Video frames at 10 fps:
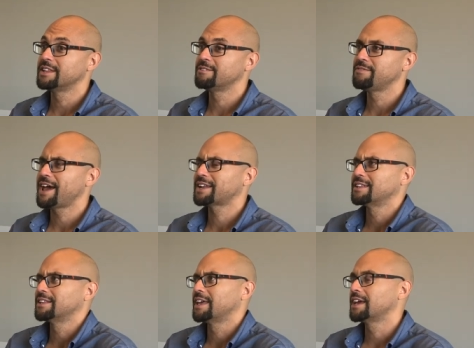And the fact
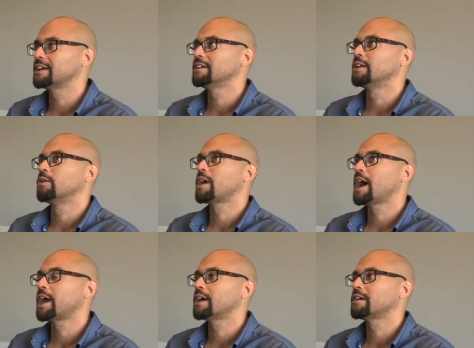that, like, you know,
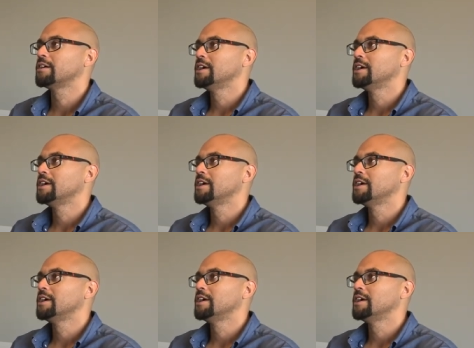Kai